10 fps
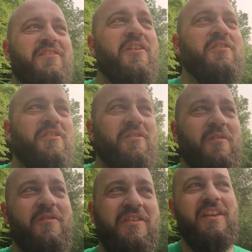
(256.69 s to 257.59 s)
you go do
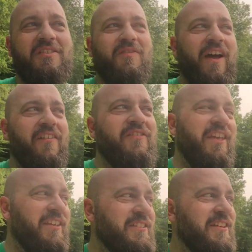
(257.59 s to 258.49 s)
over the next five
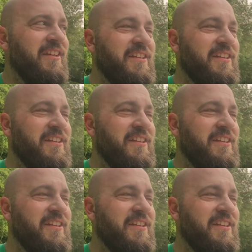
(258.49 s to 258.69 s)
days.